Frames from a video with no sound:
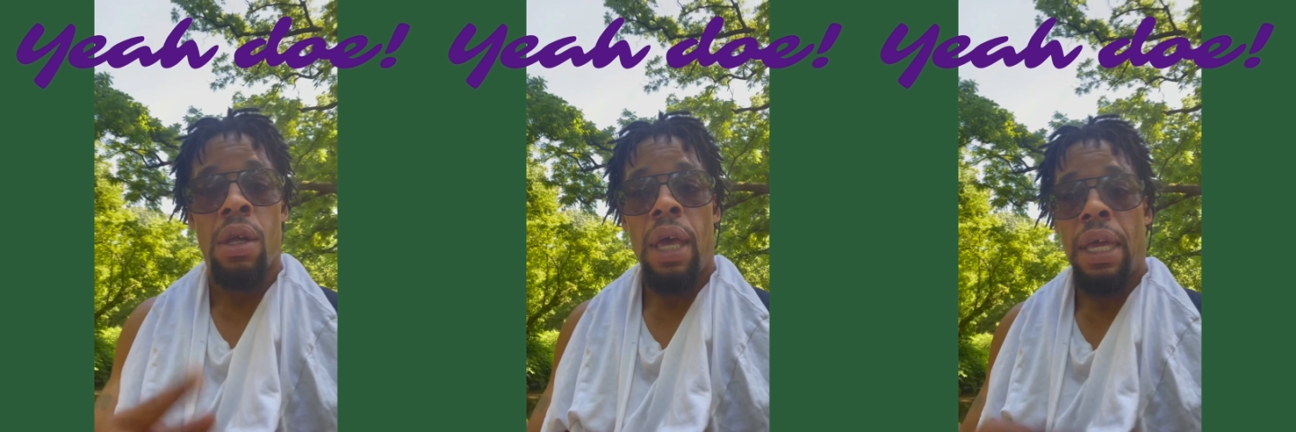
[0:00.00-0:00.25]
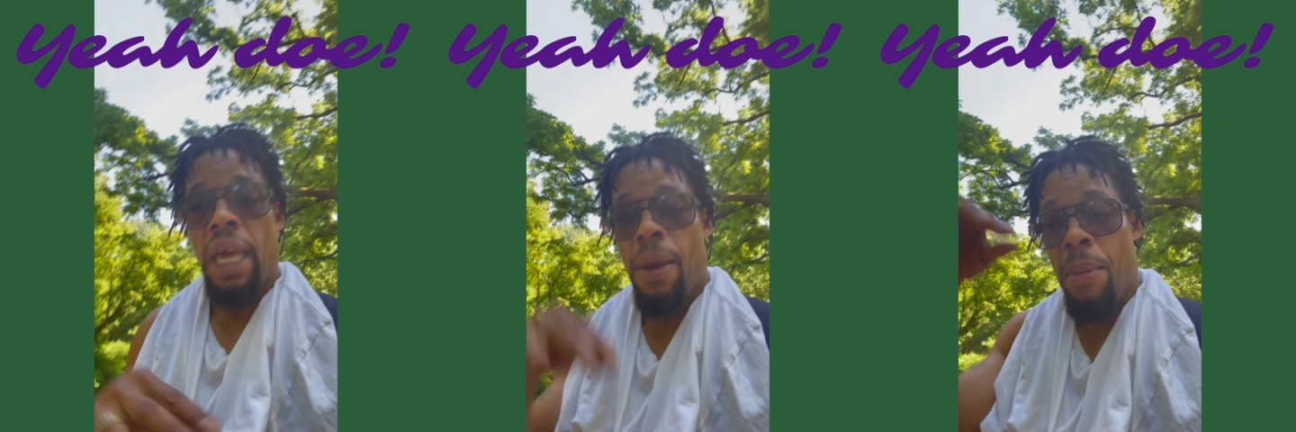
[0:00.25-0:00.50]

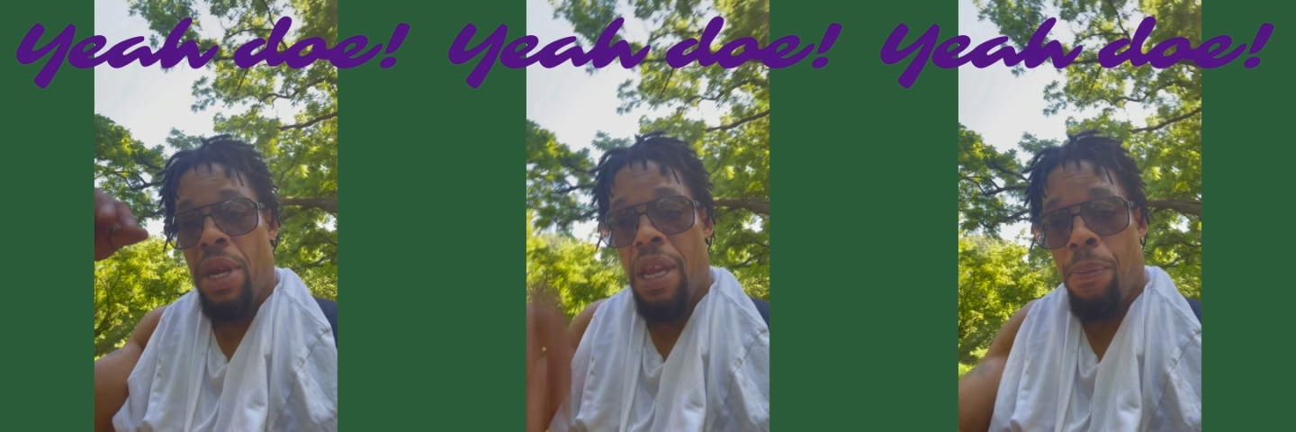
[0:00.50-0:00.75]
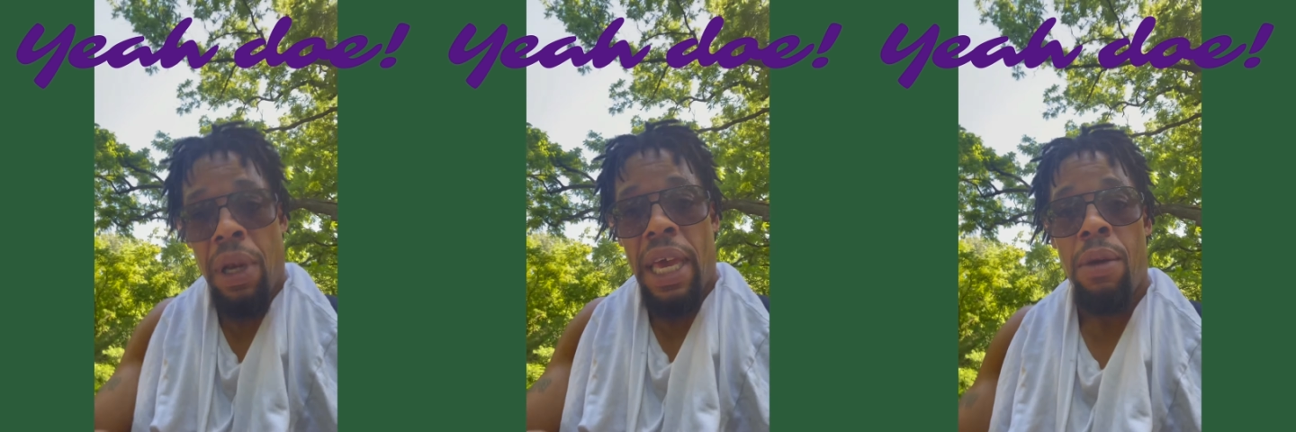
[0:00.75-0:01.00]
and they
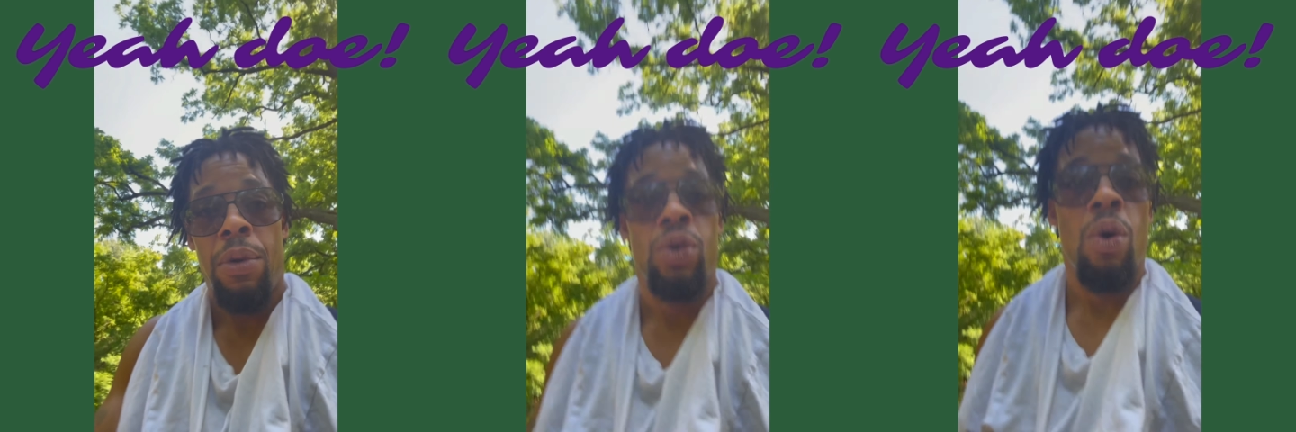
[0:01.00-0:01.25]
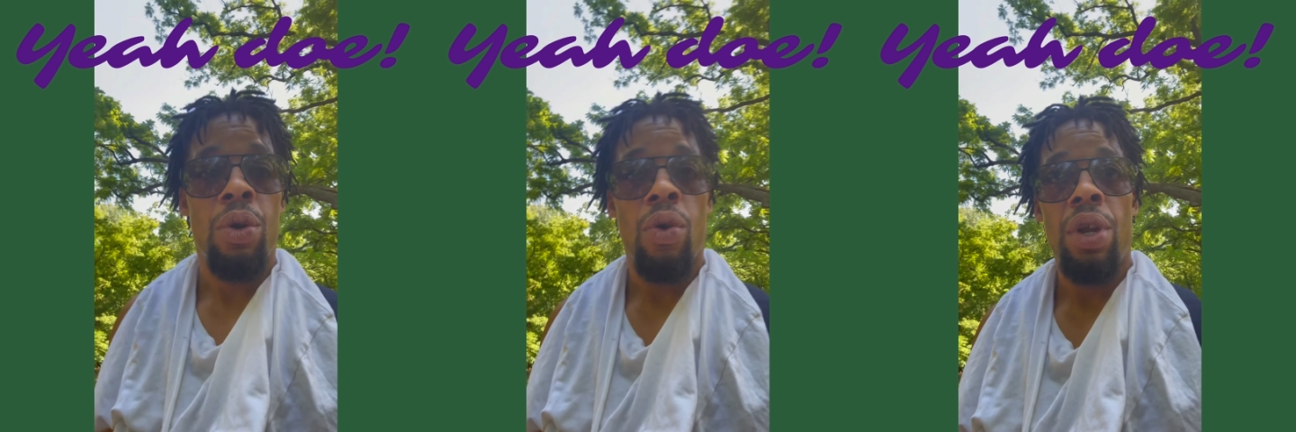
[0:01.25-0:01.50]
manipulated what's
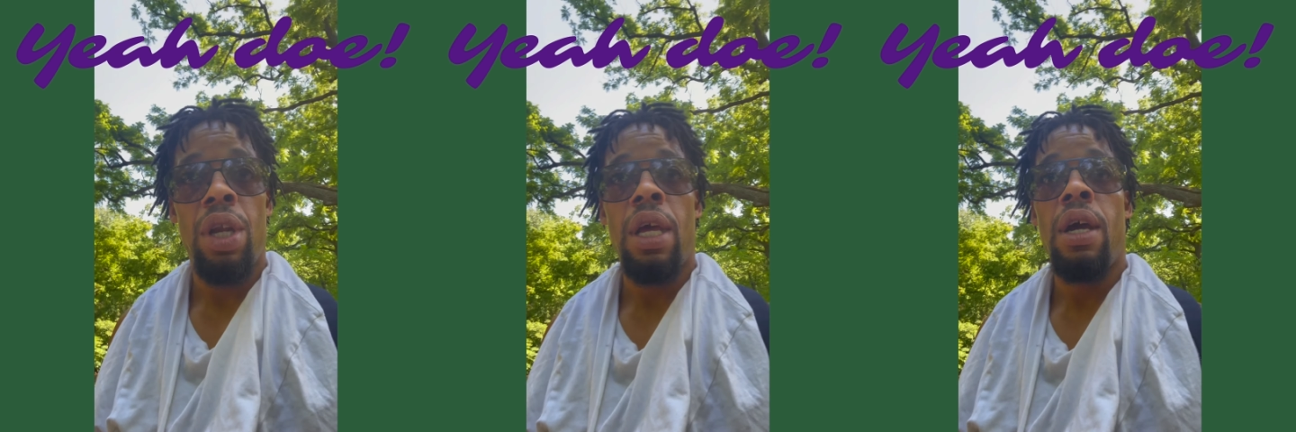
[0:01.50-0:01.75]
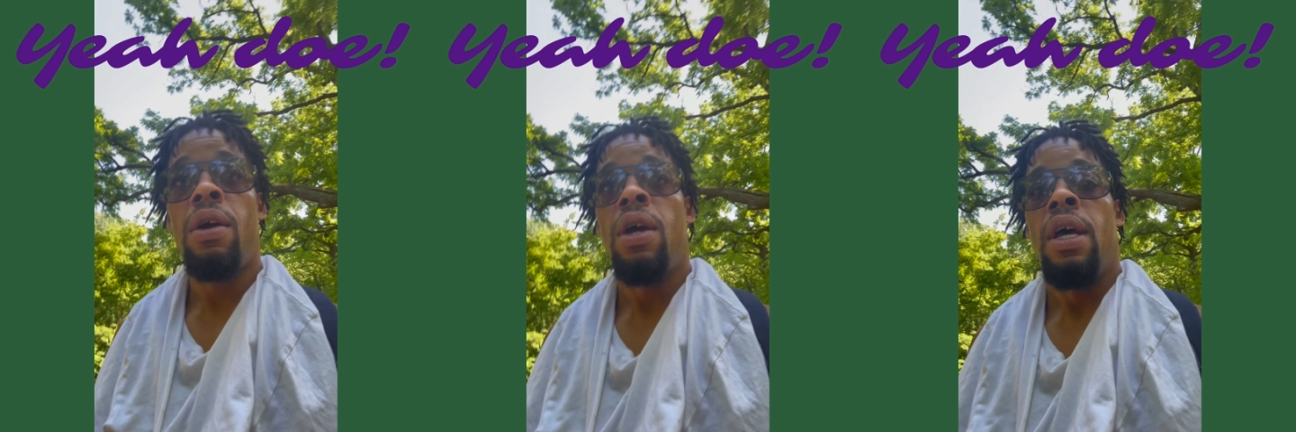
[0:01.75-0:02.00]
going on in
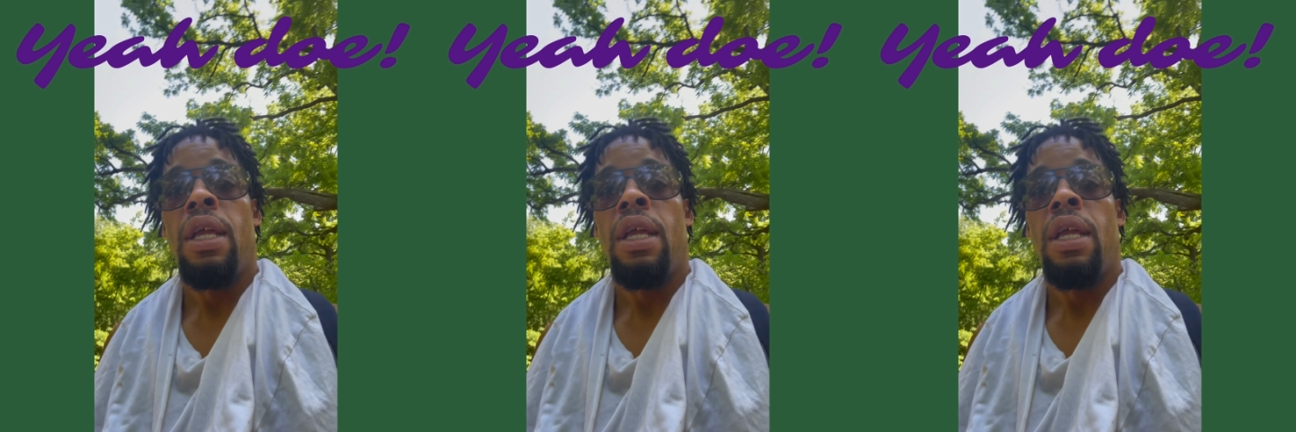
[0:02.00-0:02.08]
there,